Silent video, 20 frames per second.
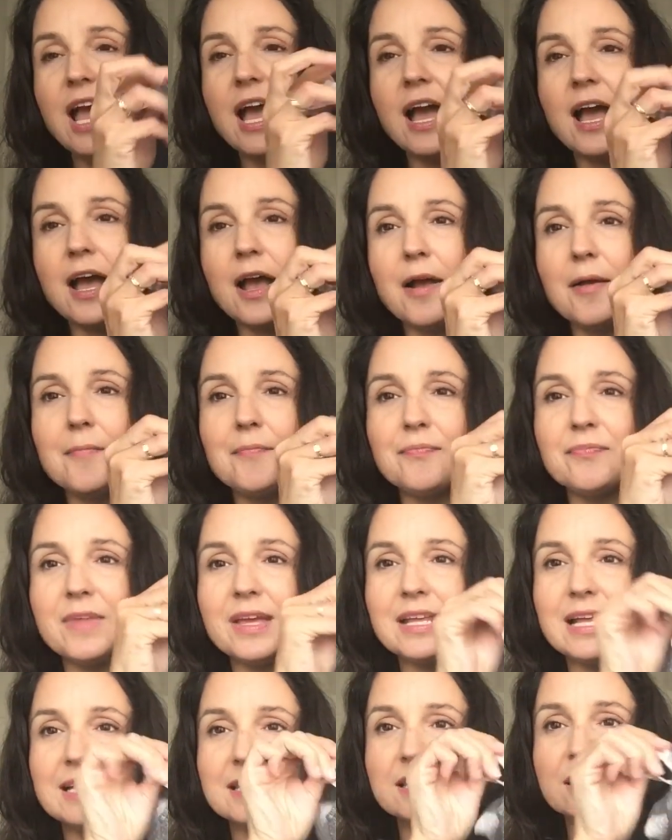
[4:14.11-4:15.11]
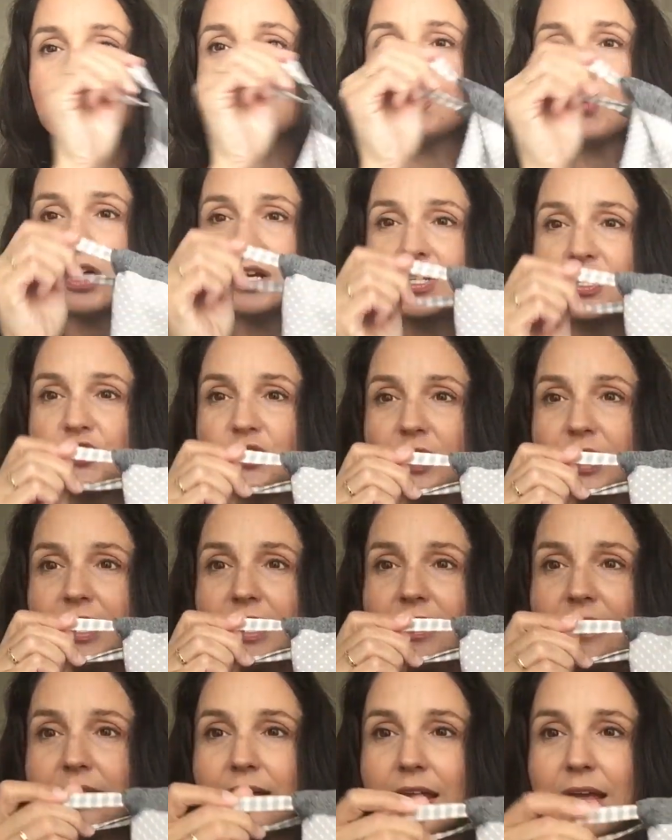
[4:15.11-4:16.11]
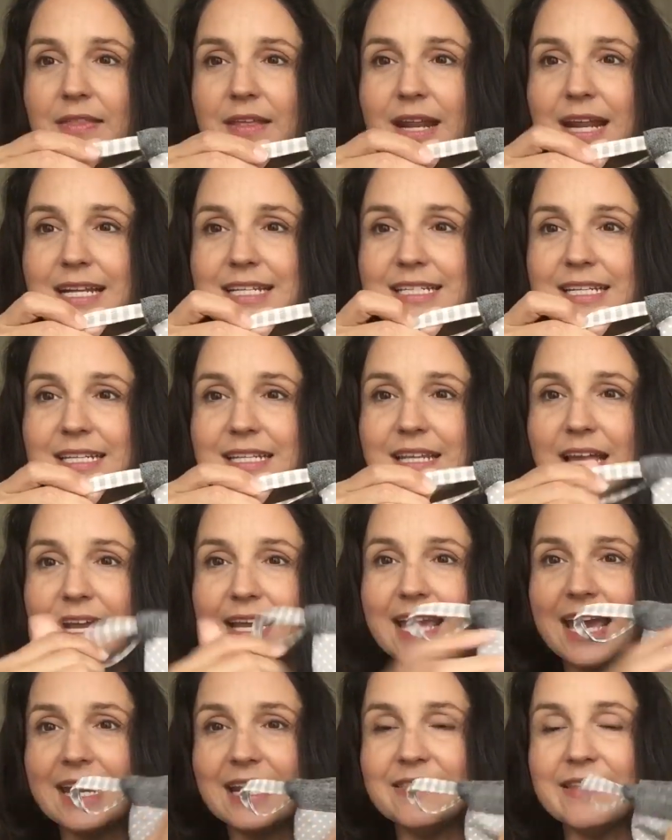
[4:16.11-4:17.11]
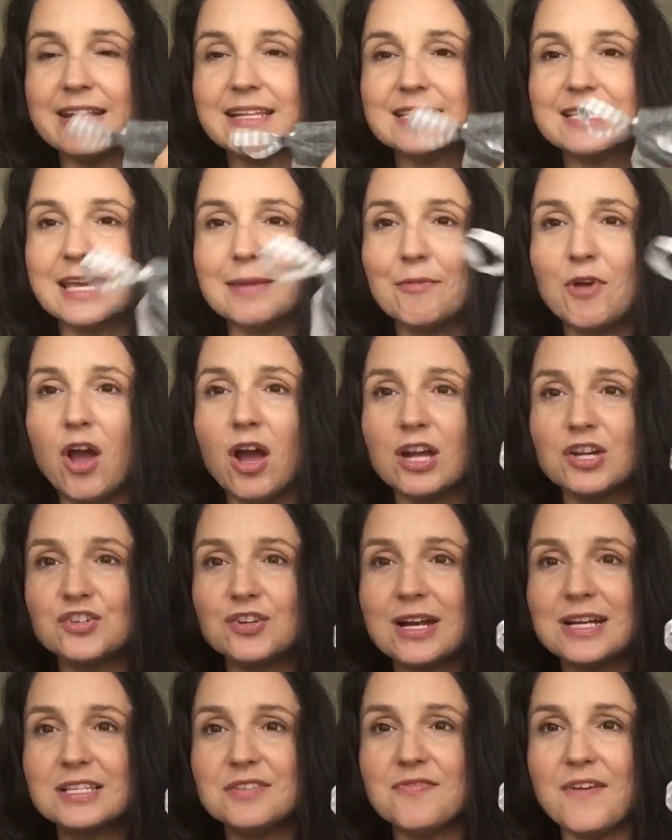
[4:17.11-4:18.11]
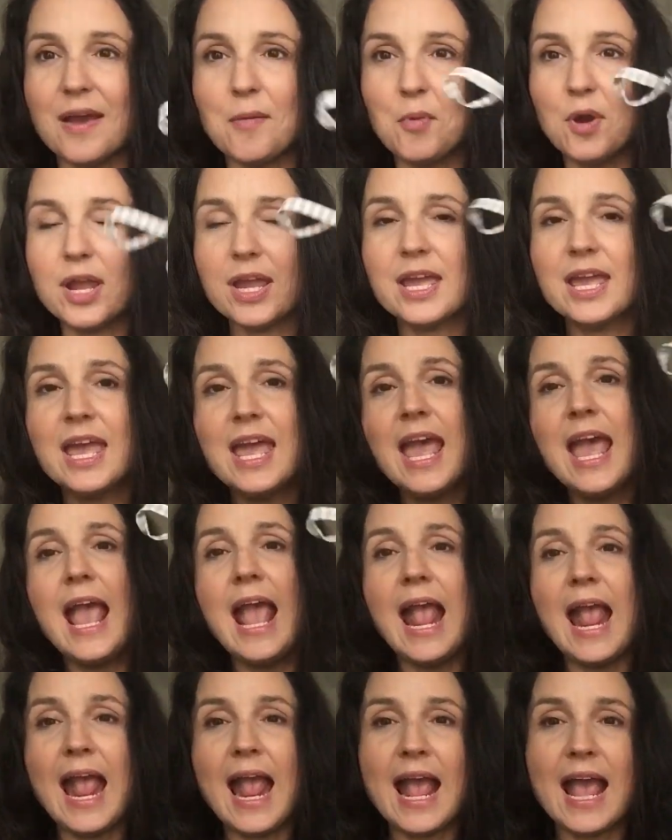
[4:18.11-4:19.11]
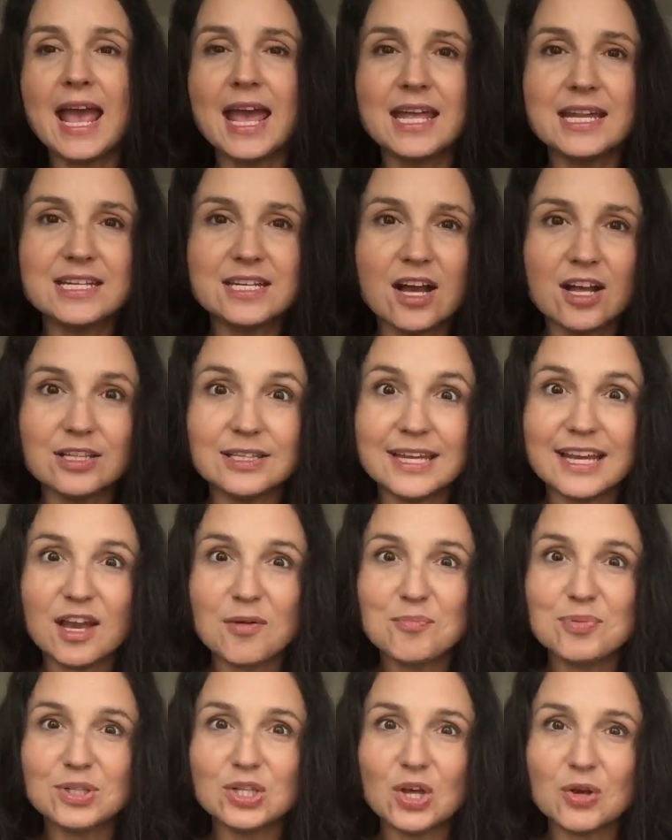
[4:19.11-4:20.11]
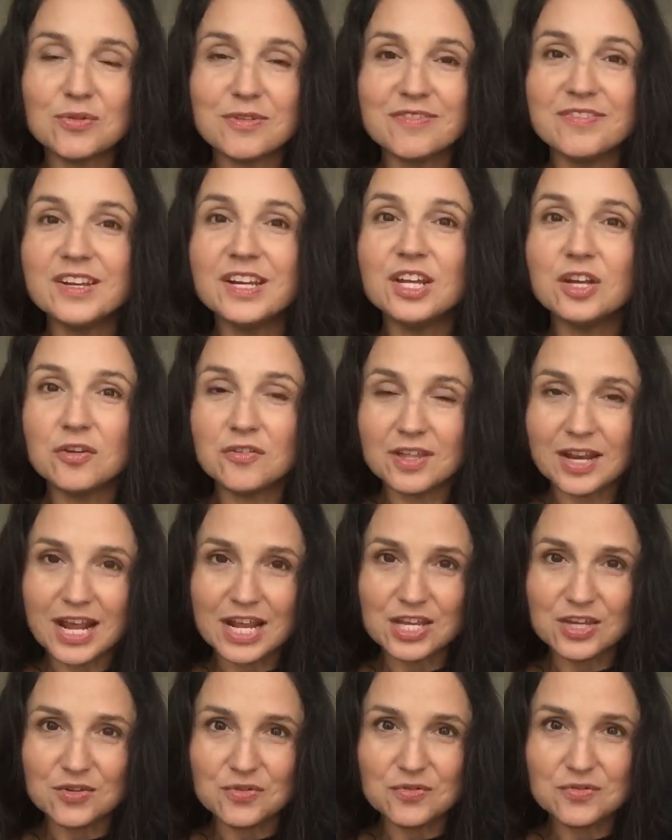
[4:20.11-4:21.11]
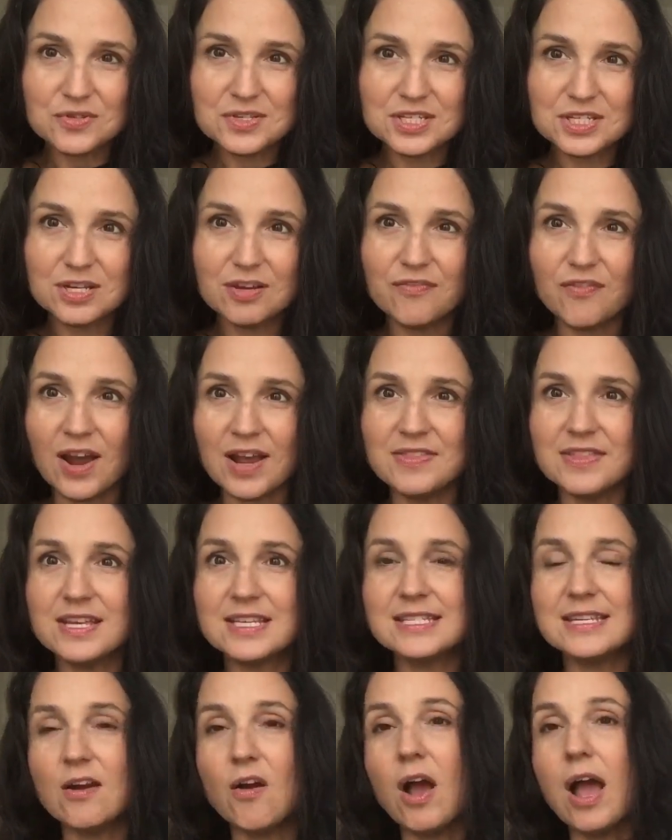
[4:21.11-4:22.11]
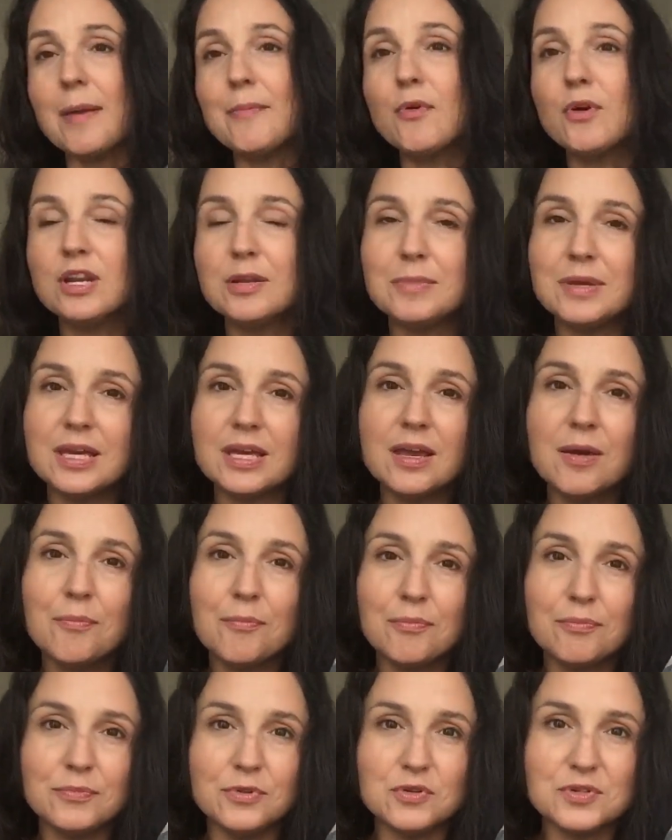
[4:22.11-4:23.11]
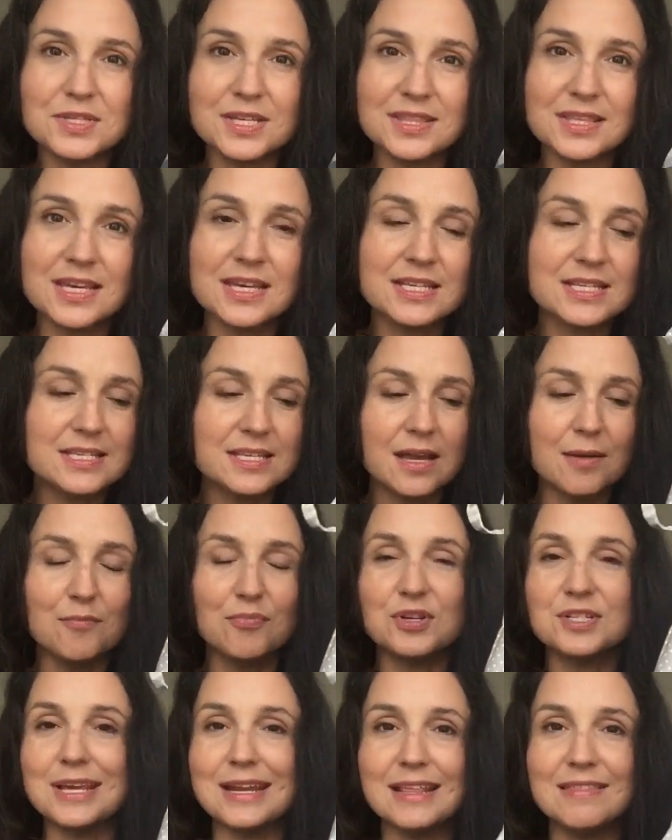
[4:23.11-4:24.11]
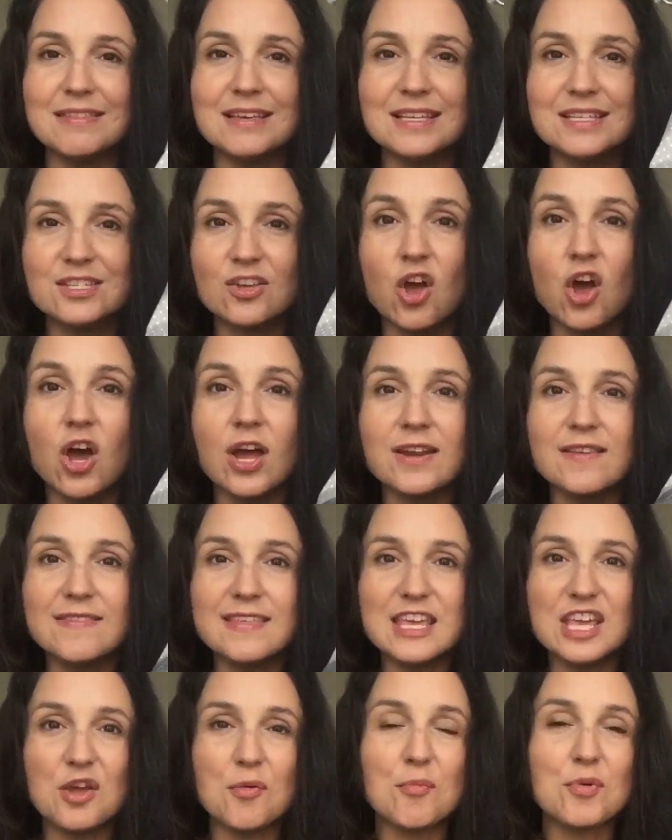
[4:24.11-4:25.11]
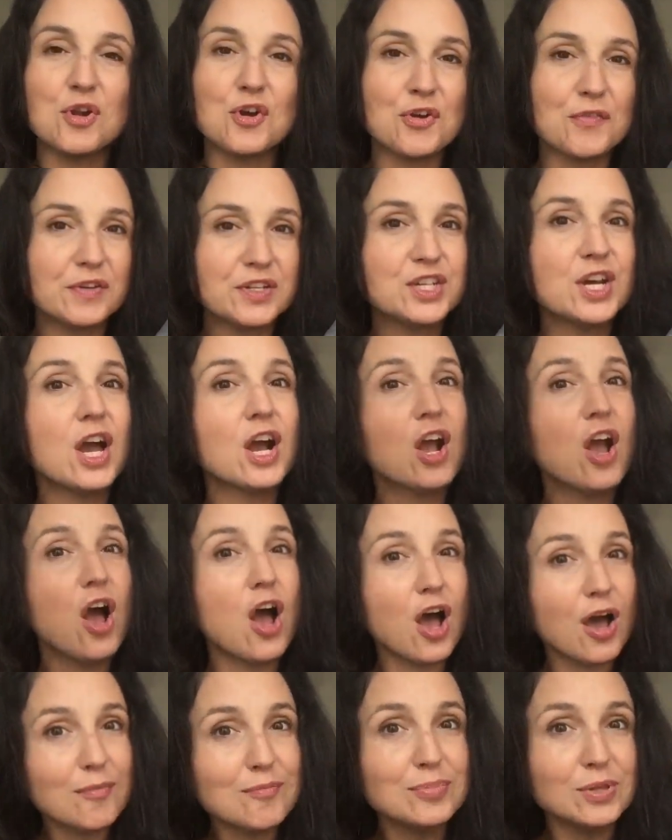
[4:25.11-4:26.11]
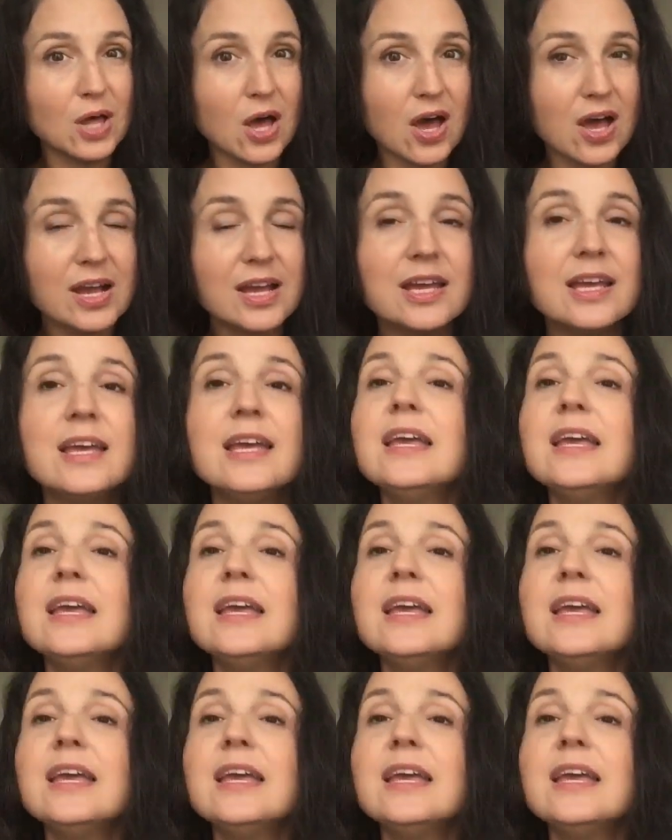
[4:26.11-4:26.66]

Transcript: It has a little drawstring that I did again in that same contrast fabric, and I'll link up below the video that I used to find this. Now I'm going to be using this, presenting this on the Minerva.com blog.